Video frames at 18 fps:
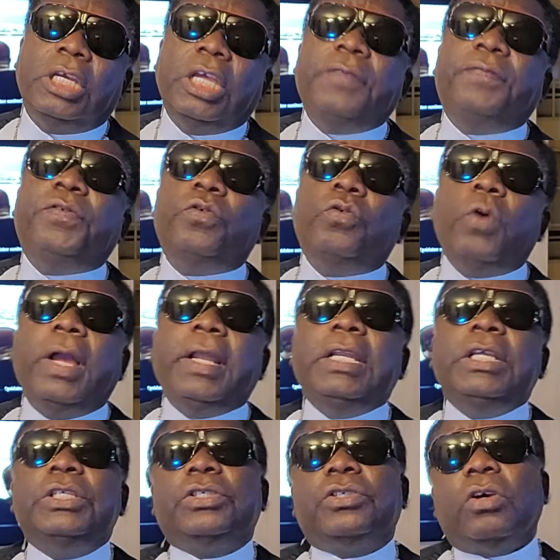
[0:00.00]
If you go
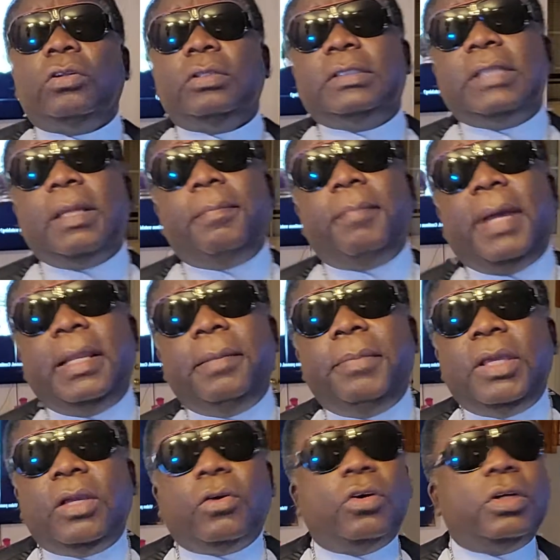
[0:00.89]
and insult somebody
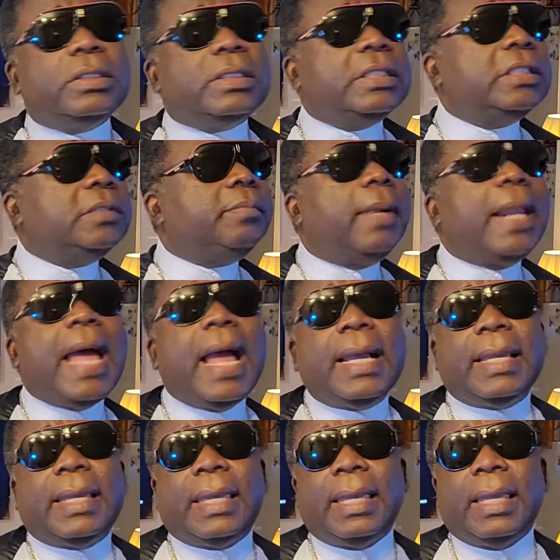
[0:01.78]
because he's
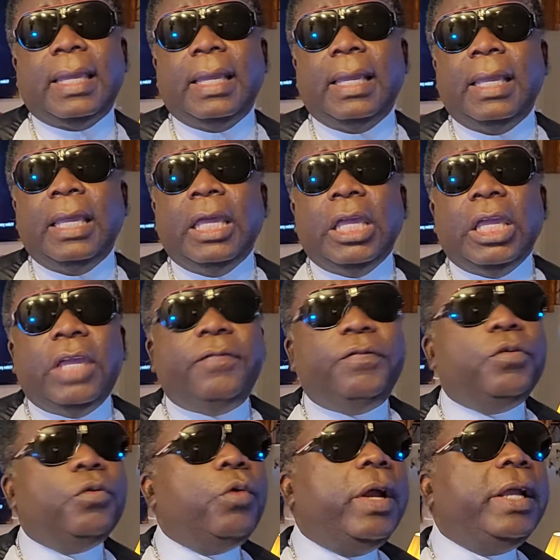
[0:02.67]
black,
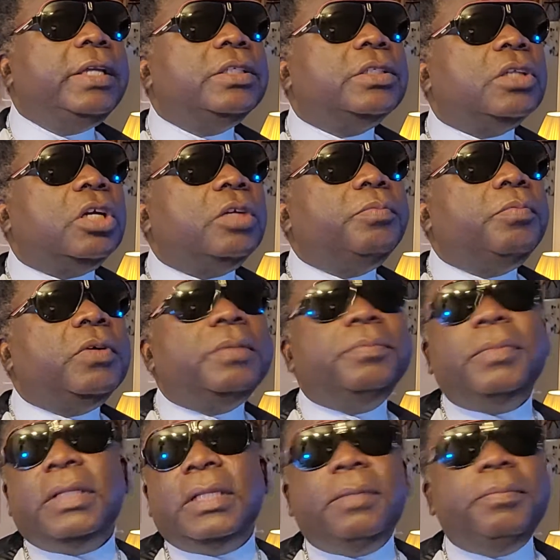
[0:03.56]
if you go and insult
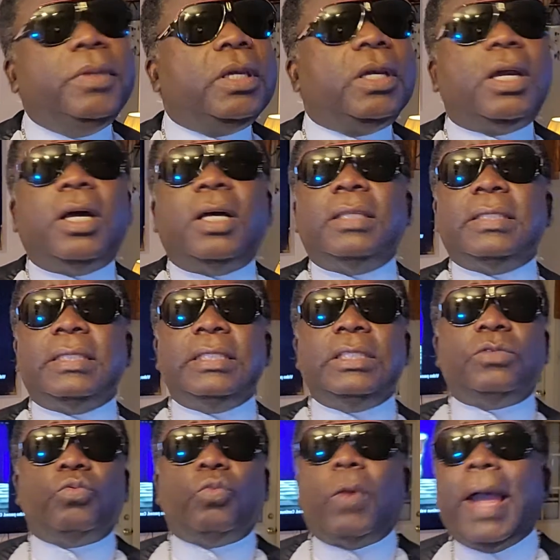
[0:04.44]
somebody because
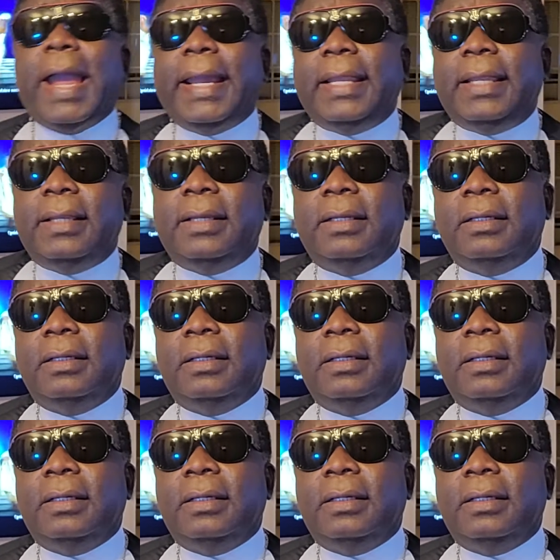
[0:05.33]
he's white,